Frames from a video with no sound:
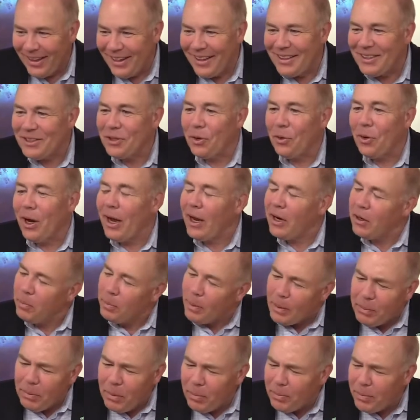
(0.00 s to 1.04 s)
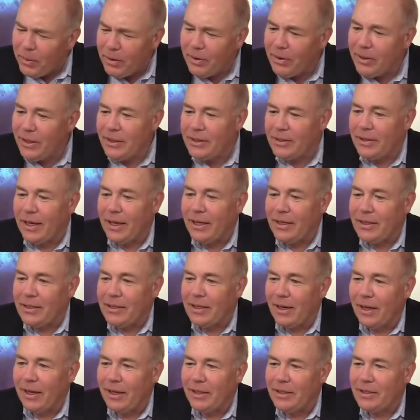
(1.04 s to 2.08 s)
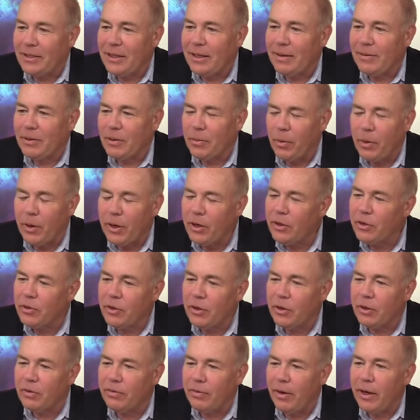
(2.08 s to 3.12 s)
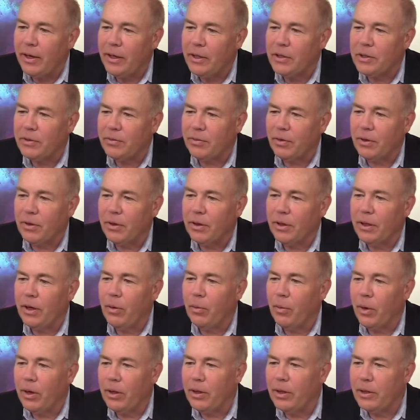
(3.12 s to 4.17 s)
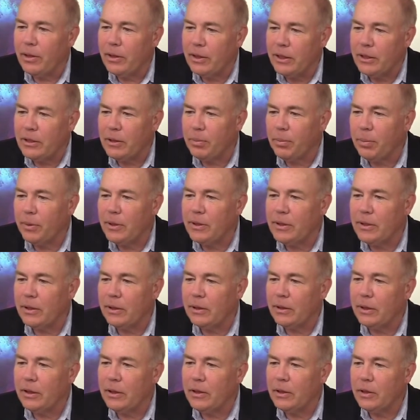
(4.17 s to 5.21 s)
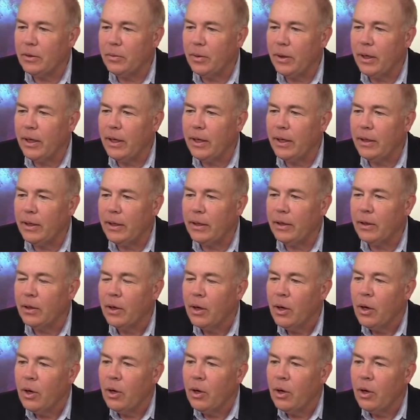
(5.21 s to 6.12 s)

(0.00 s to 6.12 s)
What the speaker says: So how do people build these data science teams? And what is your advice for, you know, what are the disciplines that lead you in? And